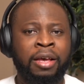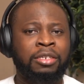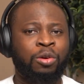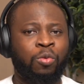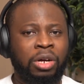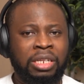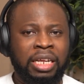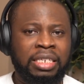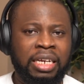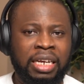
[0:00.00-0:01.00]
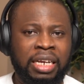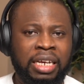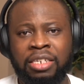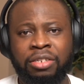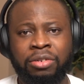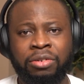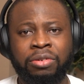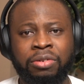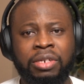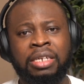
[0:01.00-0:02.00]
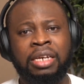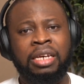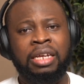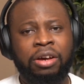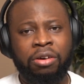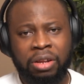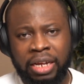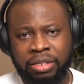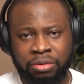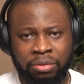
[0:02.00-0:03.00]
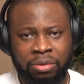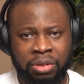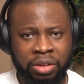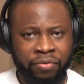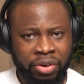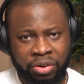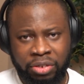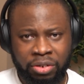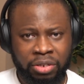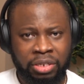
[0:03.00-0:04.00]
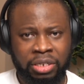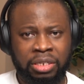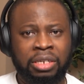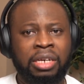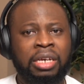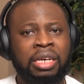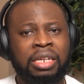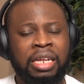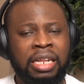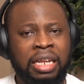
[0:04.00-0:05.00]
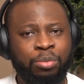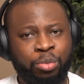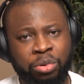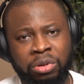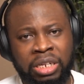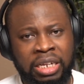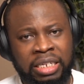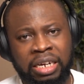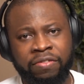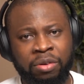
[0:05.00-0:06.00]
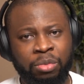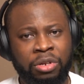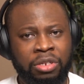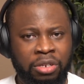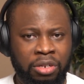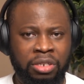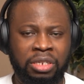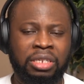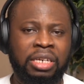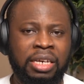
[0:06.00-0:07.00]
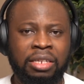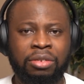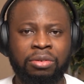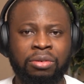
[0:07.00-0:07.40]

So what data engineers do is they connect to the various sources. They then pull the data from those sources in